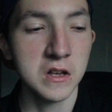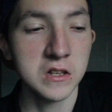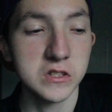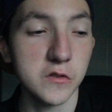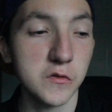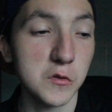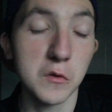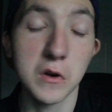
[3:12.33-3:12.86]

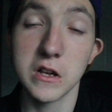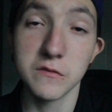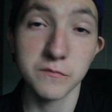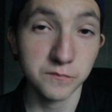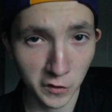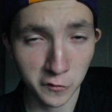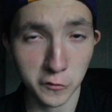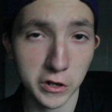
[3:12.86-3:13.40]
So if you want,
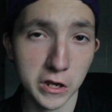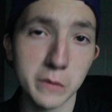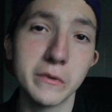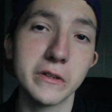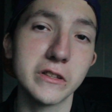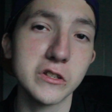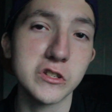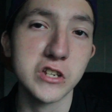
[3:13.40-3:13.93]
if you want to help
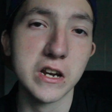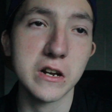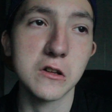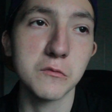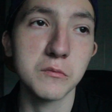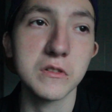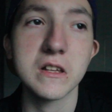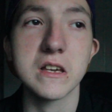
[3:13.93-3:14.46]
out this
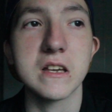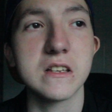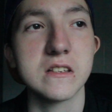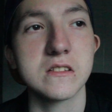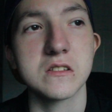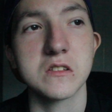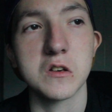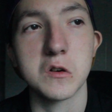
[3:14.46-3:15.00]
channel,
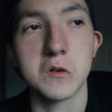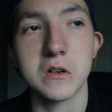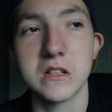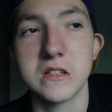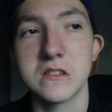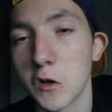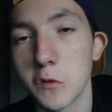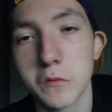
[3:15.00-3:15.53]
please go
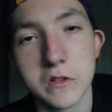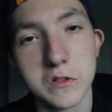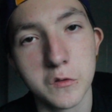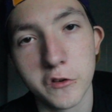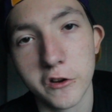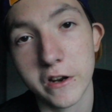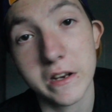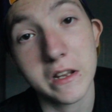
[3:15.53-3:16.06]
and follow me on
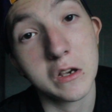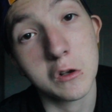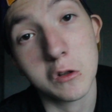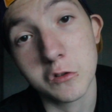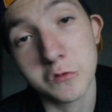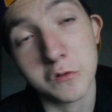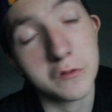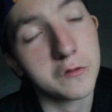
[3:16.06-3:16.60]
Twitter at
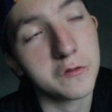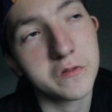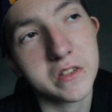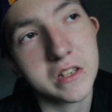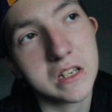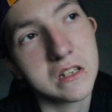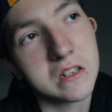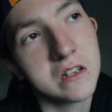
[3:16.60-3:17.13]

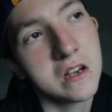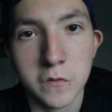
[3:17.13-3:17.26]
nickcola2015.